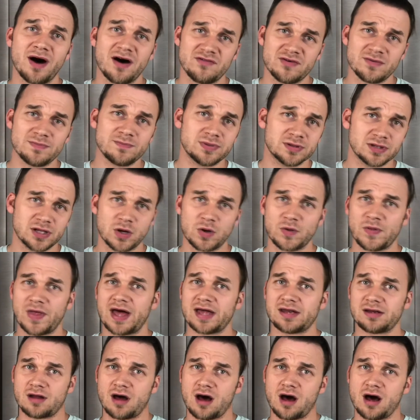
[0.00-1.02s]
and below that
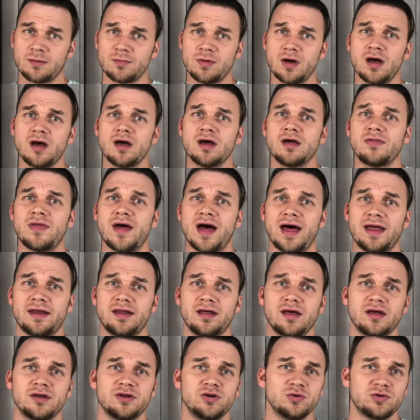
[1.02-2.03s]
knob that
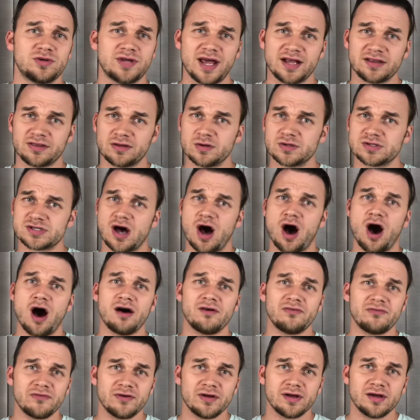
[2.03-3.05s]
you take those off,